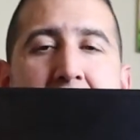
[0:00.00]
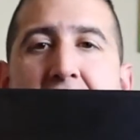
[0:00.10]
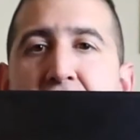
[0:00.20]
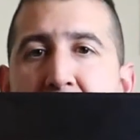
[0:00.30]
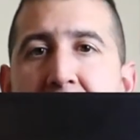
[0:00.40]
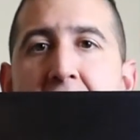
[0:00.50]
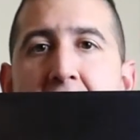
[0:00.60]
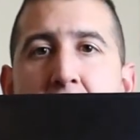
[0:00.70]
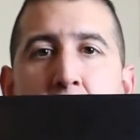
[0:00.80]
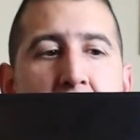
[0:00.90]
just
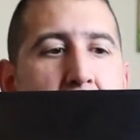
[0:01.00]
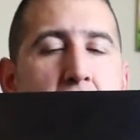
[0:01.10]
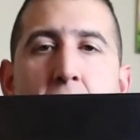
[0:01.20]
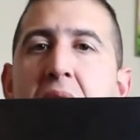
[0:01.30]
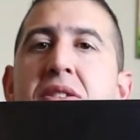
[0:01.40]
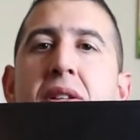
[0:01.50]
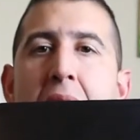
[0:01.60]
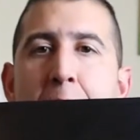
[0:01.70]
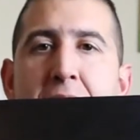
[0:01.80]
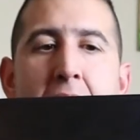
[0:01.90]
like with the Razer
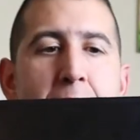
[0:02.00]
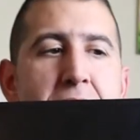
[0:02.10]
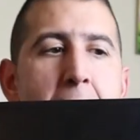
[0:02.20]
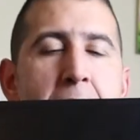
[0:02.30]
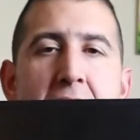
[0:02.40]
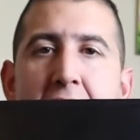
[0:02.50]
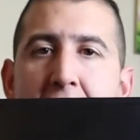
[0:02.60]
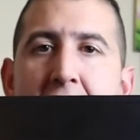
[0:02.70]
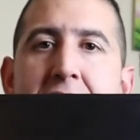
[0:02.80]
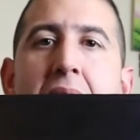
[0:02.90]
laptops, it
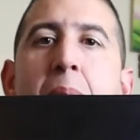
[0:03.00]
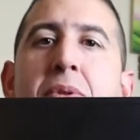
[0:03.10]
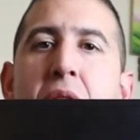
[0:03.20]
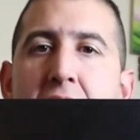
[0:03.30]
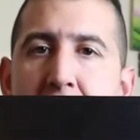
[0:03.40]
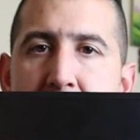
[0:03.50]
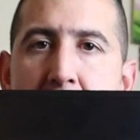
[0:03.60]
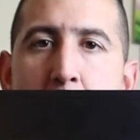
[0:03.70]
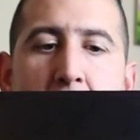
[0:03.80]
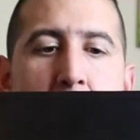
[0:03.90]
lights up, you can
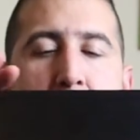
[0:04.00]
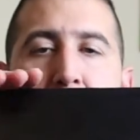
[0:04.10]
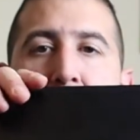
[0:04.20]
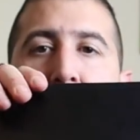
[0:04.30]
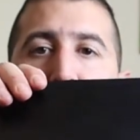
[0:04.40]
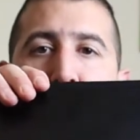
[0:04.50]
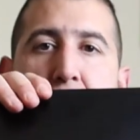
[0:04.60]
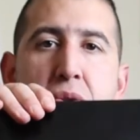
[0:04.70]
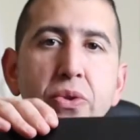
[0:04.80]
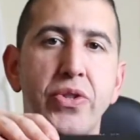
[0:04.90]
disable it, but if you
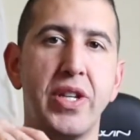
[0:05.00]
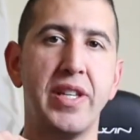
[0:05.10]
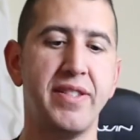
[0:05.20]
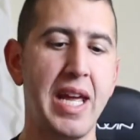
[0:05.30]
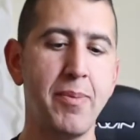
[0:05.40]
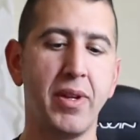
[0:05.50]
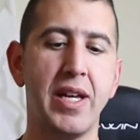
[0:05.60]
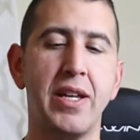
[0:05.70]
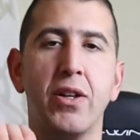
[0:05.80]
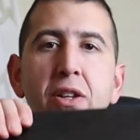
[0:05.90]
choose to disable
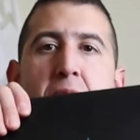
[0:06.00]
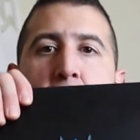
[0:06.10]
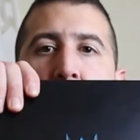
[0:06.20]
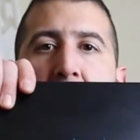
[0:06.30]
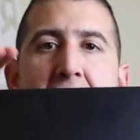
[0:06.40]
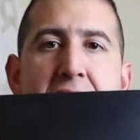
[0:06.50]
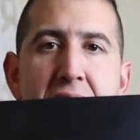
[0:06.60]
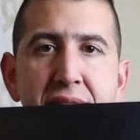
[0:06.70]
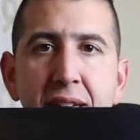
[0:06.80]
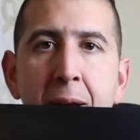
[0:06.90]
it, it'll look more like
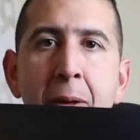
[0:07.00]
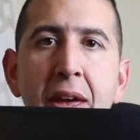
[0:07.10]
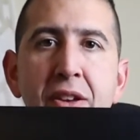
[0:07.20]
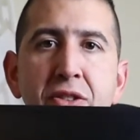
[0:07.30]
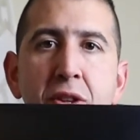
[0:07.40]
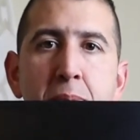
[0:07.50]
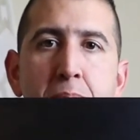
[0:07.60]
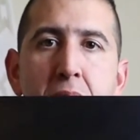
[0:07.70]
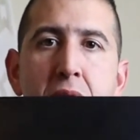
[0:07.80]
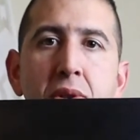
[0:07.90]
this. So the
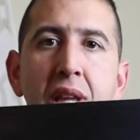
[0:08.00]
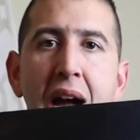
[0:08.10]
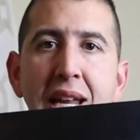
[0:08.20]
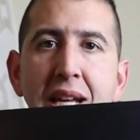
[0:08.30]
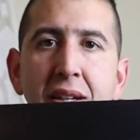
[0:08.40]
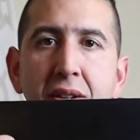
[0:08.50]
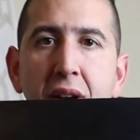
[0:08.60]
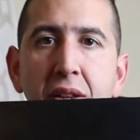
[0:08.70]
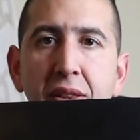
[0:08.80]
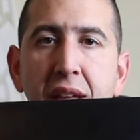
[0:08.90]
blue lighting
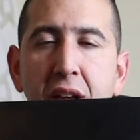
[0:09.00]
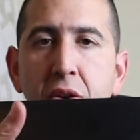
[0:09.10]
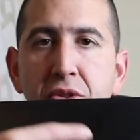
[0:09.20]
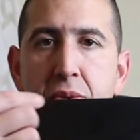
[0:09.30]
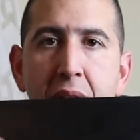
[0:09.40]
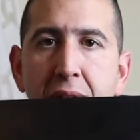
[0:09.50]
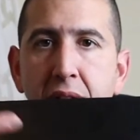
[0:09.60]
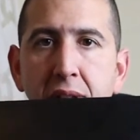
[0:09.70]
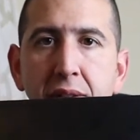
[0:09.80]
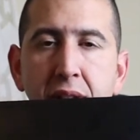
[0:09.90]
that goes around
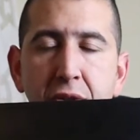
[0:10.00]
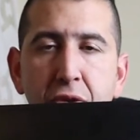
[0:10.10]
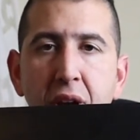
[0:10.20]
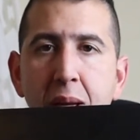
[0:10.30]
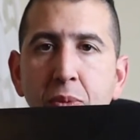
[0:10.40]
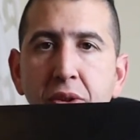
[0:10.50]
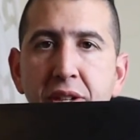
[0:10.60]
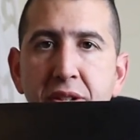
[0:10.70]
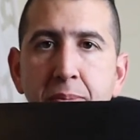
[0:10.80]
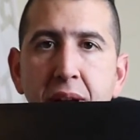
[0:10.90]
the, the frame will
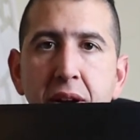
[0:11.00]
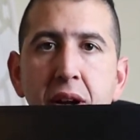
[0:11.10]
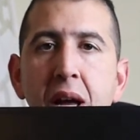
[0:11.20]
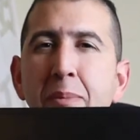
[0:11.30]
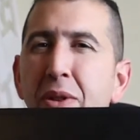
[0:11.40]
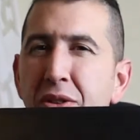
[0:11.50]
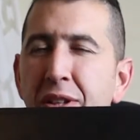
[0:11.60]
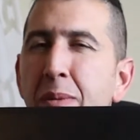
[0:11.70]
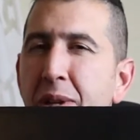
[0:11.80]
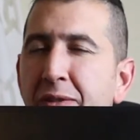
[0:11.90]
disappear, but there's
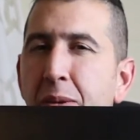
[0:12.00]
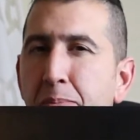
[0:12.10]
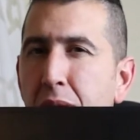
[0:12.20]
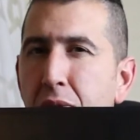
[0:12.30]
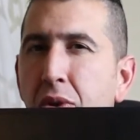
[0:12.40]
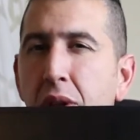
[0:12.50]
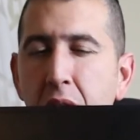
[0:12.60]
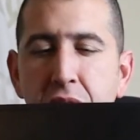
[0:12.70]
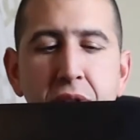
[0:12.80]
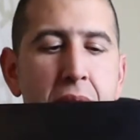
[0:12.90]
still a bit of a blue
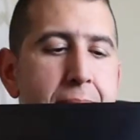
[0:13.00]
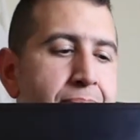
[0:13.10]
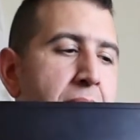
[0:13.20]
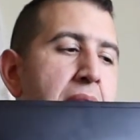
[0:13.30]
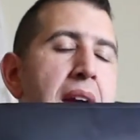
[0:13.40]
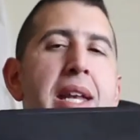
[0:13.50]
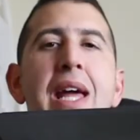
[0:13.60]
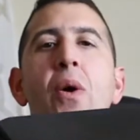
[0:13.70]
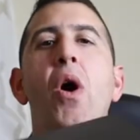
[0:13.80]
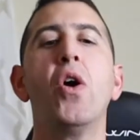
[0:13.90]
glow to it.
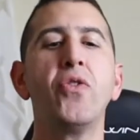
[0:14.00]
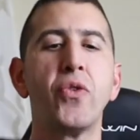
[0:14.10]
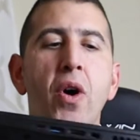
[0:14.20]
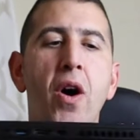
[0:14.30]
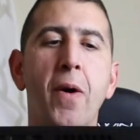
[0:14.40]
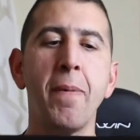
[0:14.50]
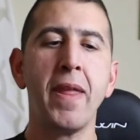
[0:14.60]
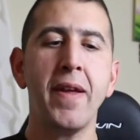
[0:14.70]
Now, overall,